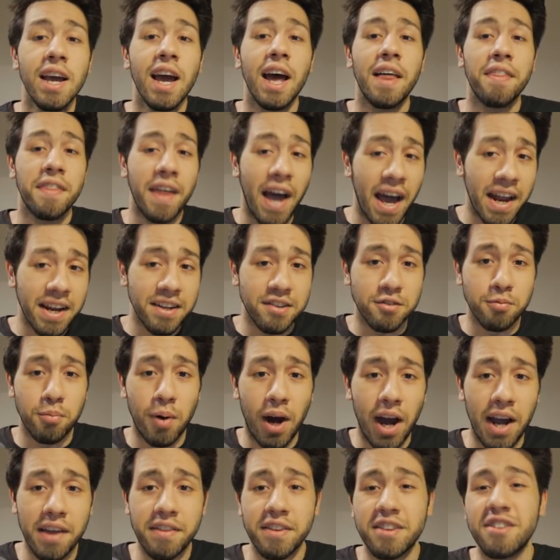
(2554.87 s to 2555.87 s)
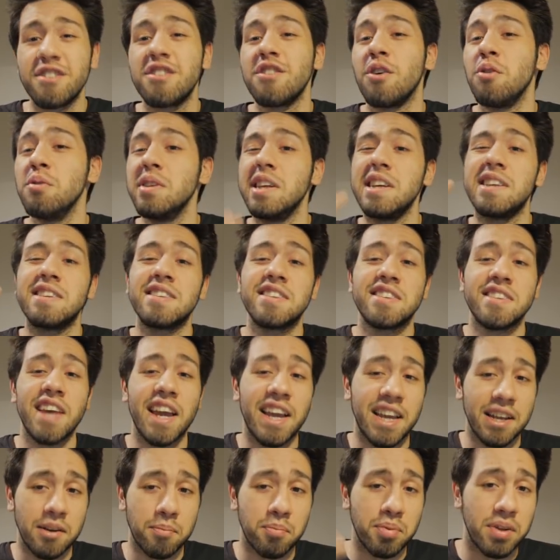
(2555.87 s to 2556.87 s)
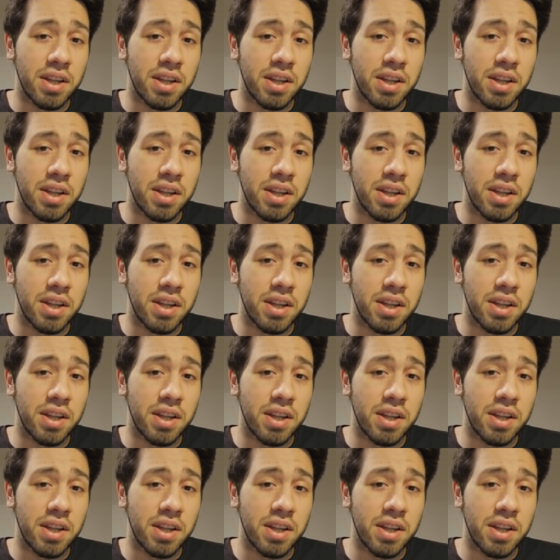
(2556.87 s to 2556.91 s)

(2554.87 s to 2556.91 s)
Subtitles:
And that is why this is only 2nd